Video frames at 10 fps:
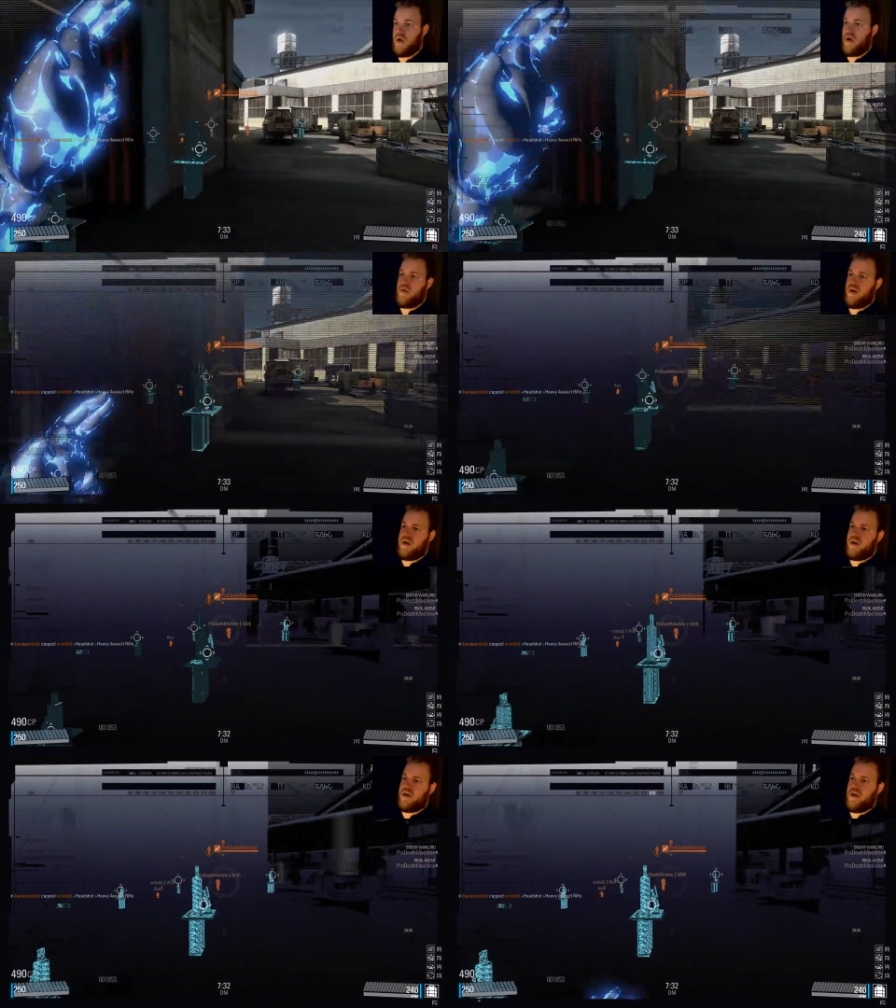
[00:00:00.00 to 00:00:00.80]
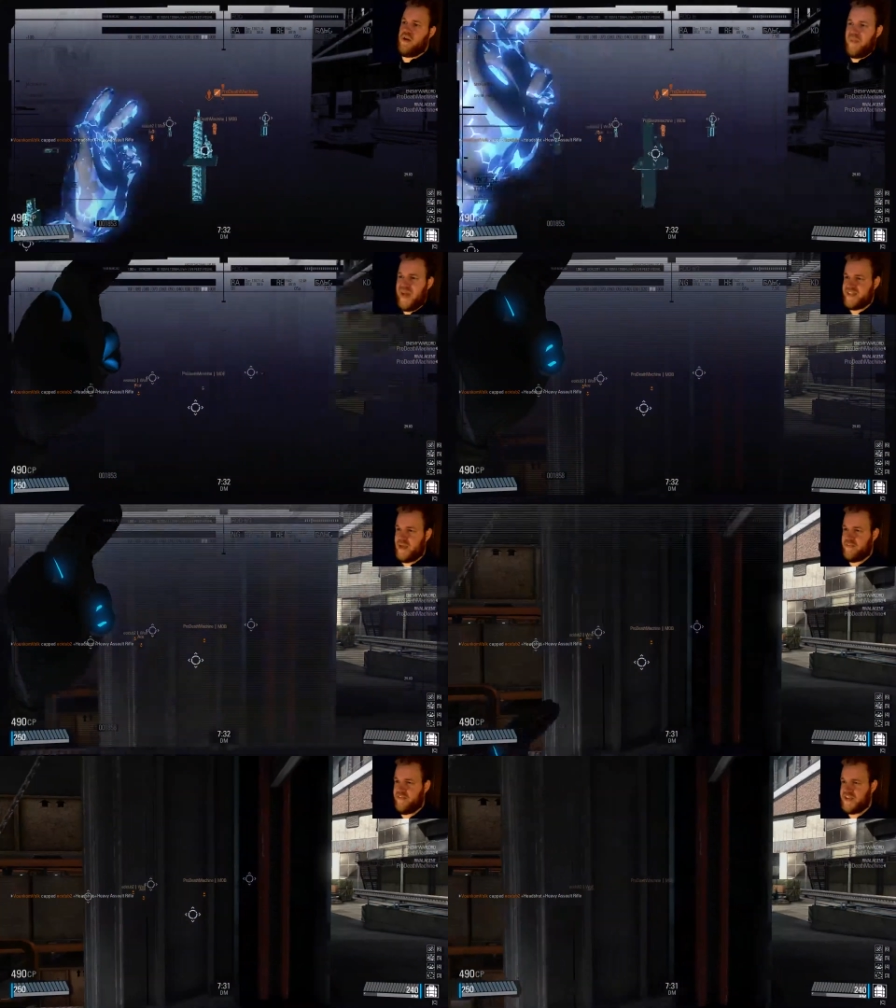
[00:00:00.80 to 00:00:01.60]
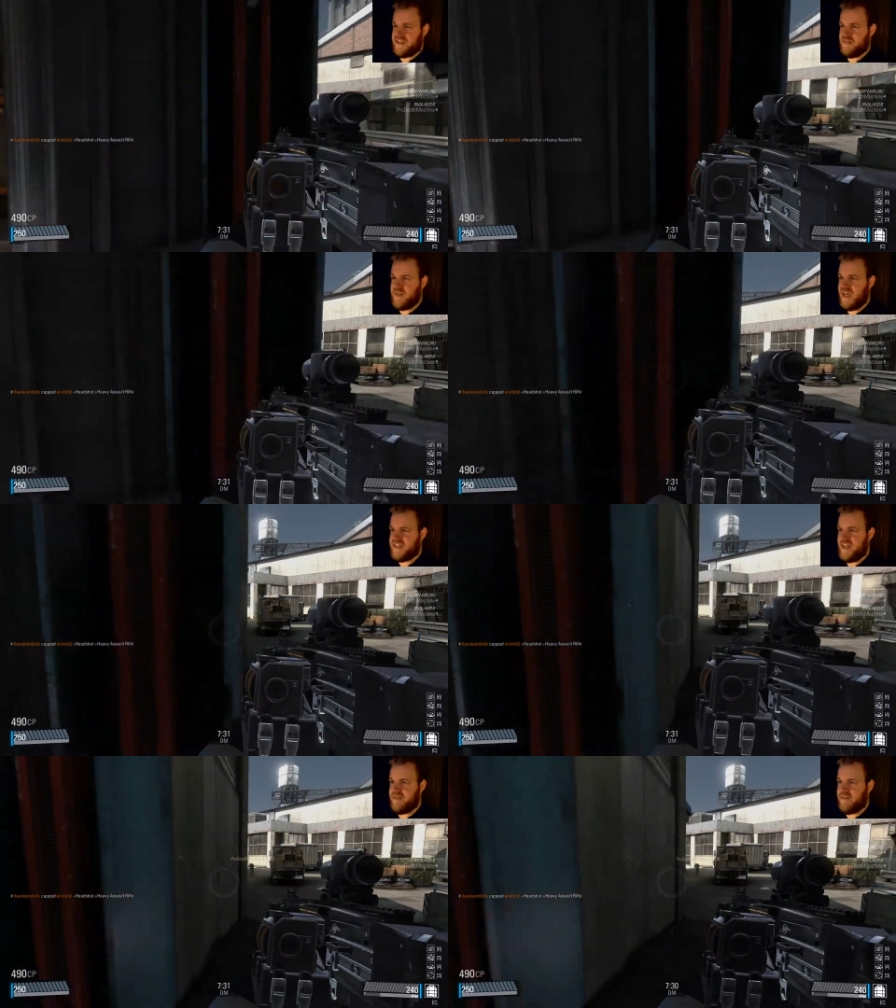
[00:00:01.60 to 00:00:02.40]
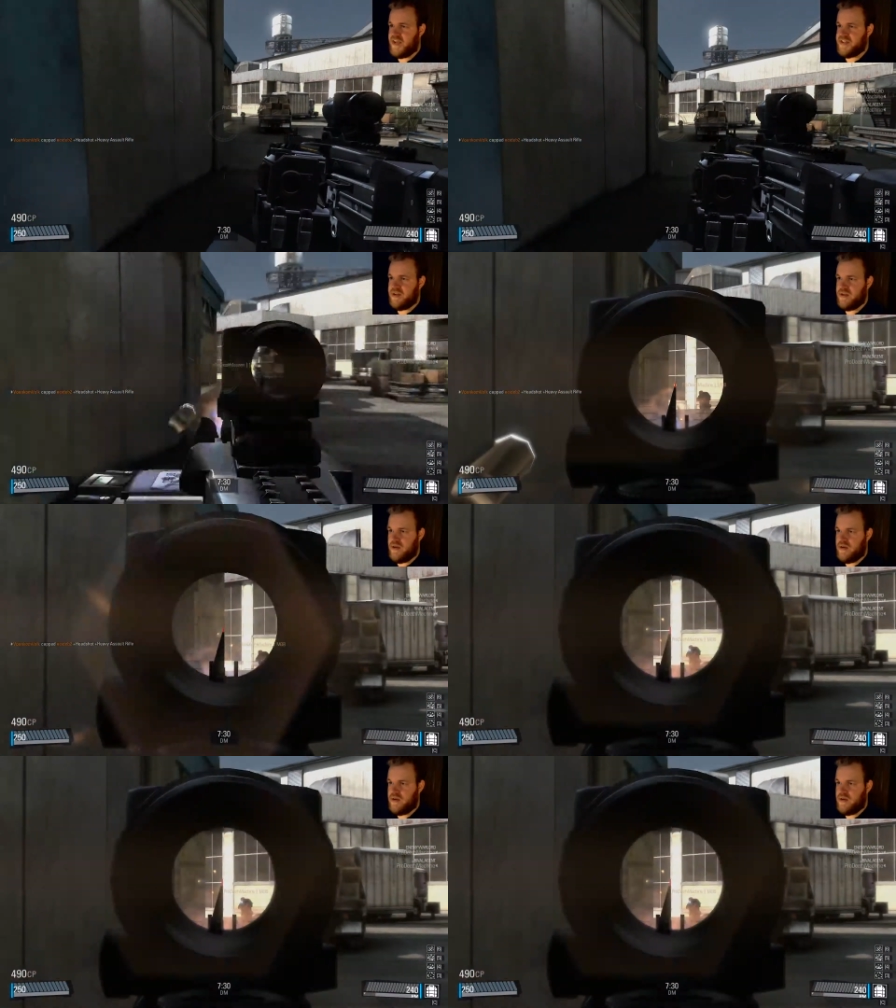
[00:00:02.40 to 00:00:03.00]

Oh, oh, no, no, no, no. Bad time for visor. Bad time for visor.